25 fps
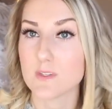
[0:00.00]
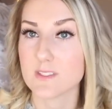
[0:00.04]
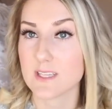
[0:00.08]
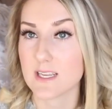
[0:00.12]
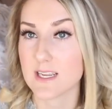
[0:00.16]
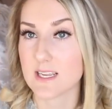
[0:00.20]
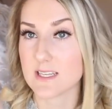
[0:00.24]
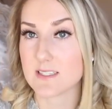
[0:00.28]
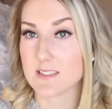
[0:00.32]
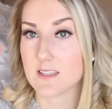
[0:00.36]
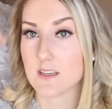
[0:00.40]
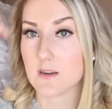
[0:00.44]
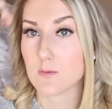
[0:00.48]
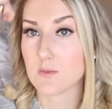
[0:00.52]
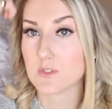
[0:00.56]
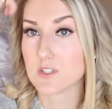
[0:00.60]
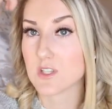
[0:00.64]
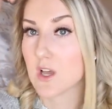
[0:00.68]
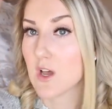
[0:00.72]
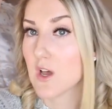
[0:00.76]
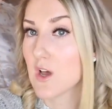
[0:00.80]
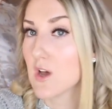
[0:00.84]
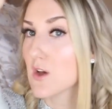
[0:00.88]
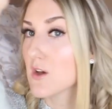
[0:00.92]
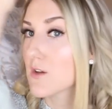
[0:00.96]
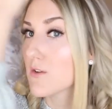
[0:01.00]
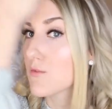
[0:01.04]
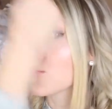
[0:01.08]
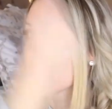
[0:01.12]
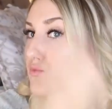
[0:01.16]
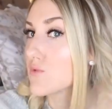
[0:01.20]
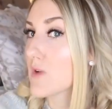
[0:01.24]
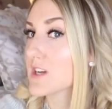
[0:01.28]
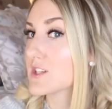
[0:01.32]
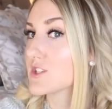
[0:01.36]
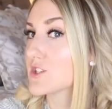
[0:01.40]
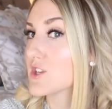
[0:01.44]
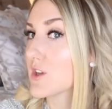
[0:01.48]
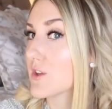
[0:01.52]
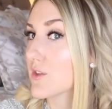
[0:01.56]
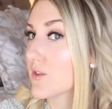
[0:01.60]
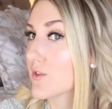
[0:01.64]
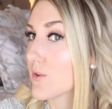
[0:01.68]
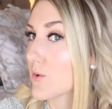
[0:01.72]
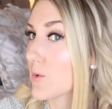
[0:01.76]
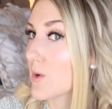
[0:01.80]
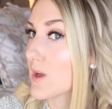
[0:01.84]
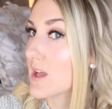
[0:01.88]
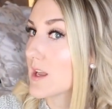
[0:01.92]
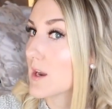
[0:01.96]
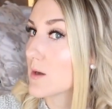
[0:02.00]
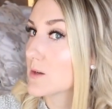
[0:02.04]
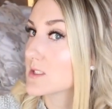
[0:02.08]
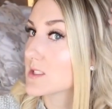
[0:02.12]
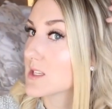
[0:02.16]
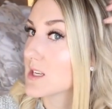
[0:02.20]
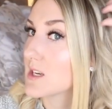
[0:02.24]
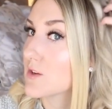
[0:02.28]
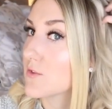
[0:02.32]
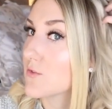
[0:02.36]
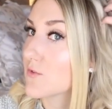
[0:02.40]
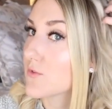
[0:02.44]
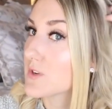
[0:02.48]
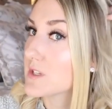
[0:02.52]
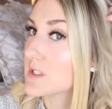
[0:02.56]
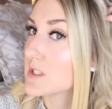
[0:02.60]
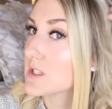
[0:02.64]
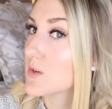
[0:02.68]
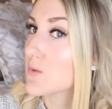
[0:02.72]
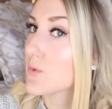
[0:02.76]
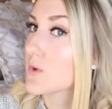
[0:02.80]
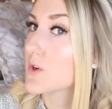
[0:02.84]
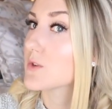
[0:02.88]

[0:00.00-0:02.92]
Was like I said, I was rushing through it and I was getting frizzy